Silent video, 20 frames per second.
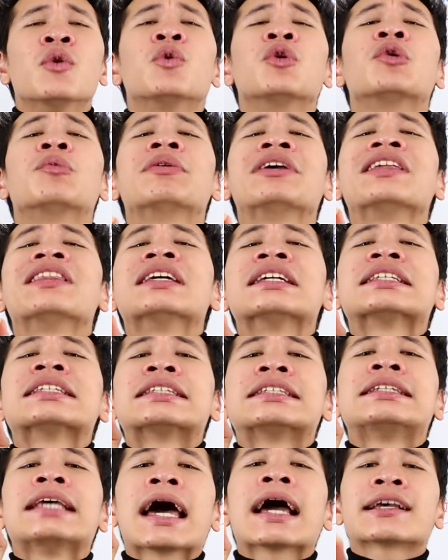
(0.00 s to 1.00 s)
will be the
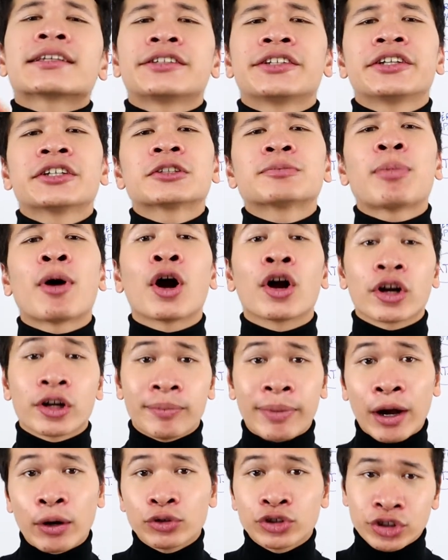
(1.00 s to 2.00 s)
sexiest part
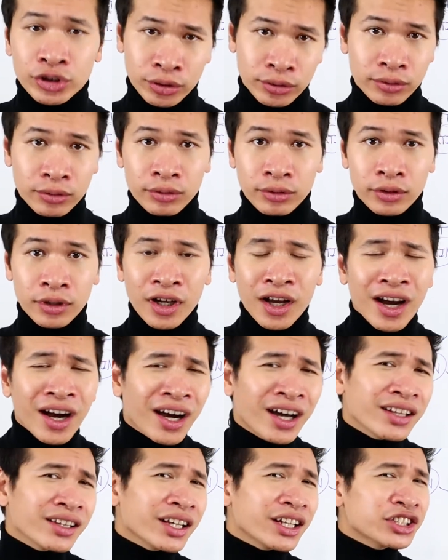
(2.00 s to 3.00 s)
about you.
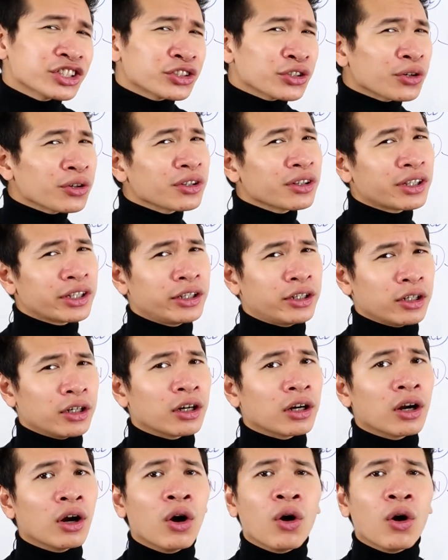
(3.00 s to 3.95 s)
Unless you're a leader